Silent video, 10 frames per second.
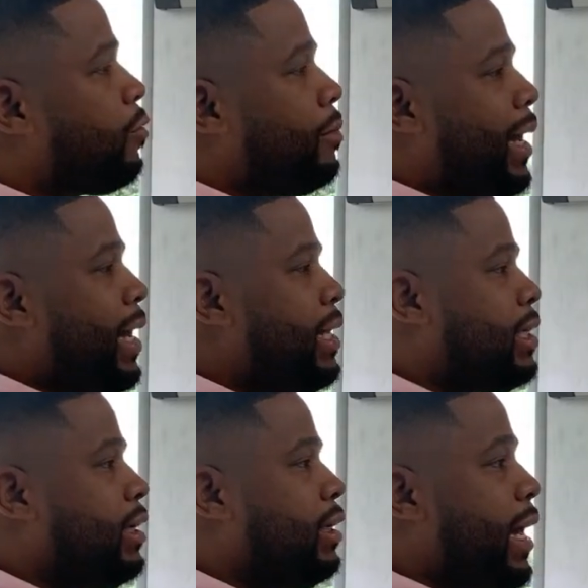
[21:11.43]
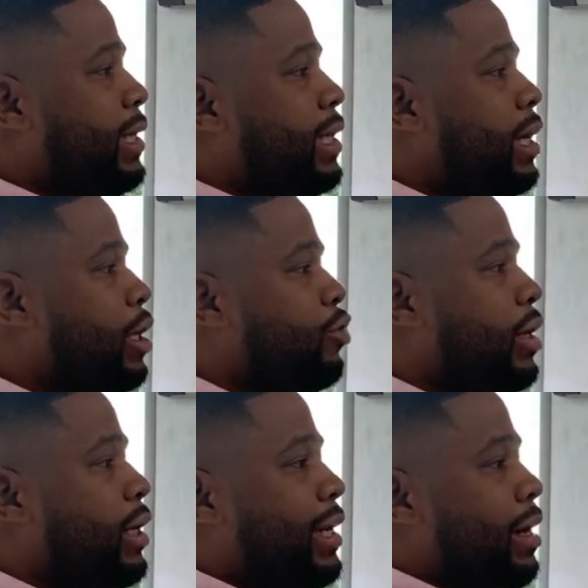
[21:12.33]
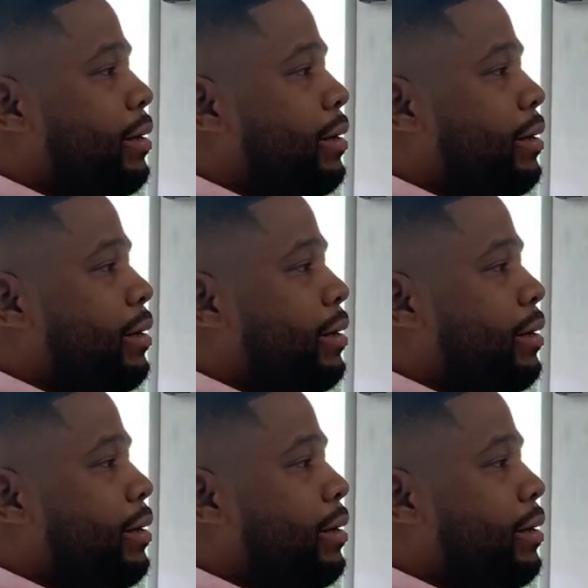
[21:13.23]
from 1800,